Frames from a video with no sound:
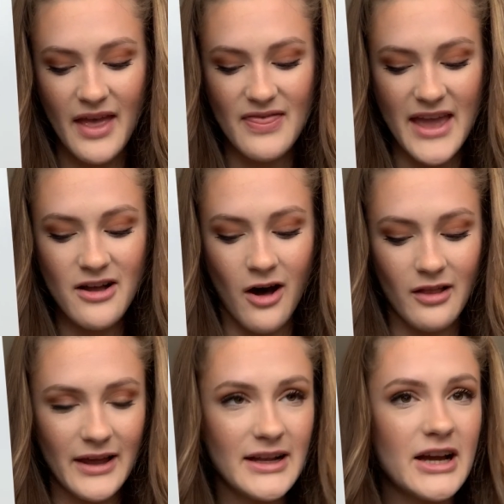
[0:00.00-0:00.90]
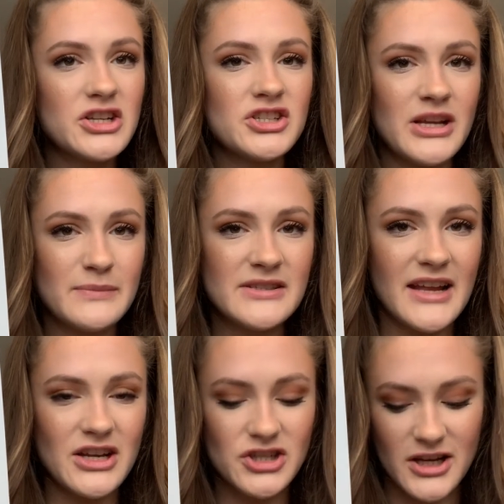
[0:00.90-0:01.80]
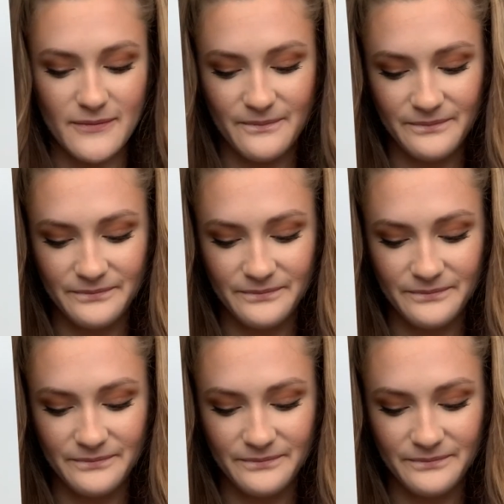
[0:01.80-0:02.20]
They call it a sheep station.